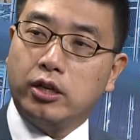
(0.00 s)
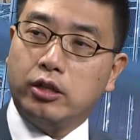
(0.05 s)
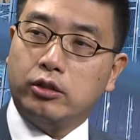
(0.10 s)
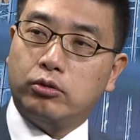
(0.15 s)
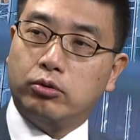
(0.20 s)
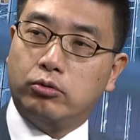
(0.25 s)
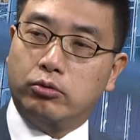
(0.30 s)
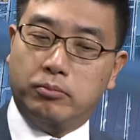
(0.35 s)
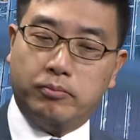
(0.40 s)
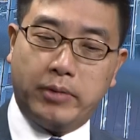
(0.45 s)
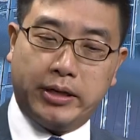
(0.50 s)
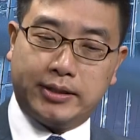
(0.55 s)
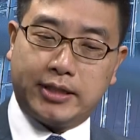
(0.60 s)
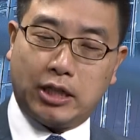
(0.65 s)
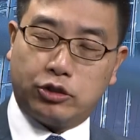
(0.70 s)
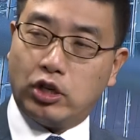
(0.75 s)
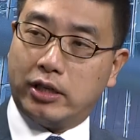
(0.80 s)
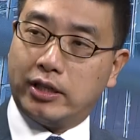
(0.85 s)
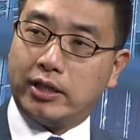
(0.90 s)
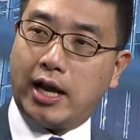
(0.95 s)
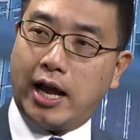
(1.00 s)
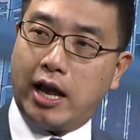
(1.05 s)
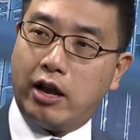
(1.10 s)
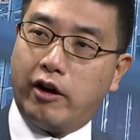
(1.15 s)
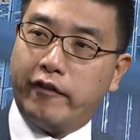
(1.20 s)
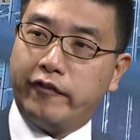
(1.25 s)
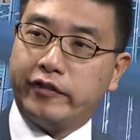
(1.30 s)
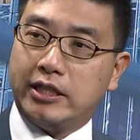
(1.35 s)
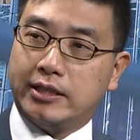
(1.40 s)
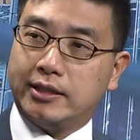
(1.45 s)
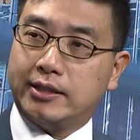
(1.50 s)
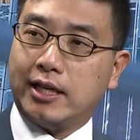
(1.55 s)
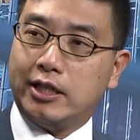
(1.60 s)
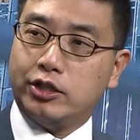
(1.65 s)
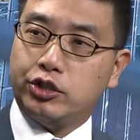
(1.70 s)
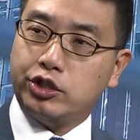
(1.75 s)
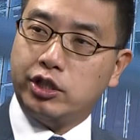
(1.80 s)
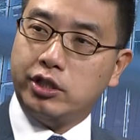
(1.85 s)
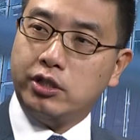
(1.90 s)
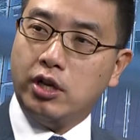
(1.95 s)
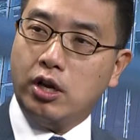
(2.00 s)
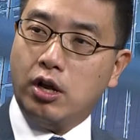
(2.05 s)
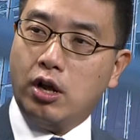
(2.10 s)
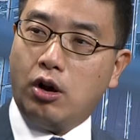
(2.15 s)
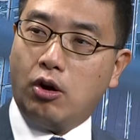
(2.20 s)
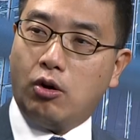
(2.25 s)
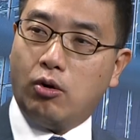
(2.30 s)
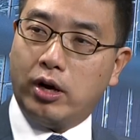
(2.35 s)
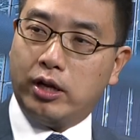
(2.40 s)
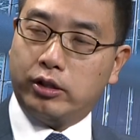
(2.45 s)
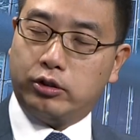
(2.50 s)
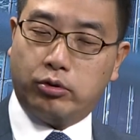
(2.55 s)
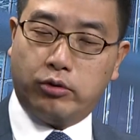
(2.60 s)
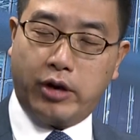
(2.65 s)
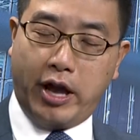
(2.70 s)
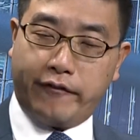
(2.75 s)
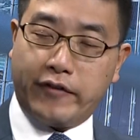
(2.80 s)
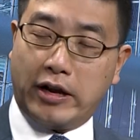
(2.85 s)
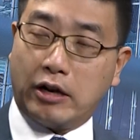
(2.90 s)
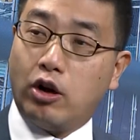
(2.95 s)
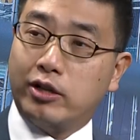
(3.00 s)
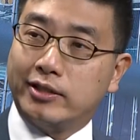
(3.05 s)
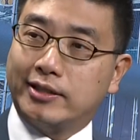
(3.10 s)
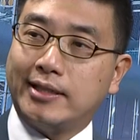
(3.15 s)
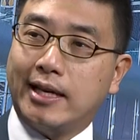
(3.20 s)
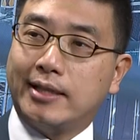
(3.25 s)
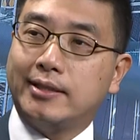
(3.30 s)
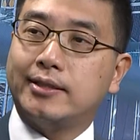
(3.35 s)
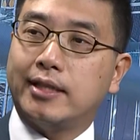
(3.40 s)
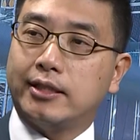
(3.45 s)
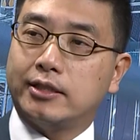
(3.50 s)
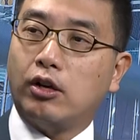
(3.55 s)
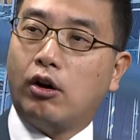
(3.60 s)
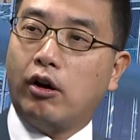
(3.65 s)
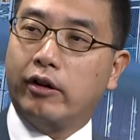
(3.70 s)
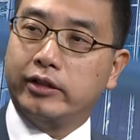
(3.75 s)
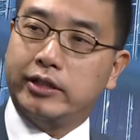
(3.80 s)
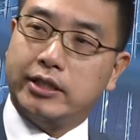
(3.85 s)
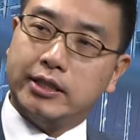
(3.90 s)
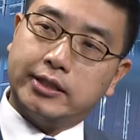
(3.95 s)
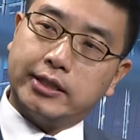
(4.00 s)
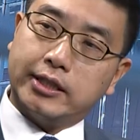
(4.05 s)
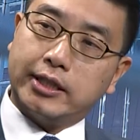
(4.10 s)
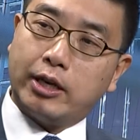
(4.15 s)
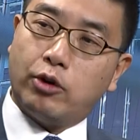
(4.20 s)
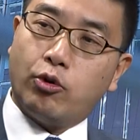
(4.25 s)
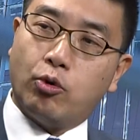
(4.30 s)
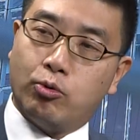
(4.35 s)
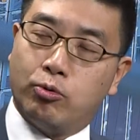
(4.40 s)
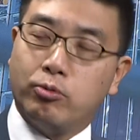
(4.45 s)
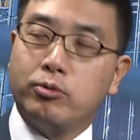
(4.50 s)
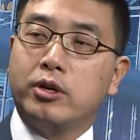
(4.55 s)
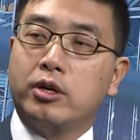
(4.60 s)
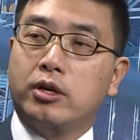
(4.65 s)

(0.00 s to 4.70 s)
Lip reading: to make such a kind of discussion or to have a consensus on this goal?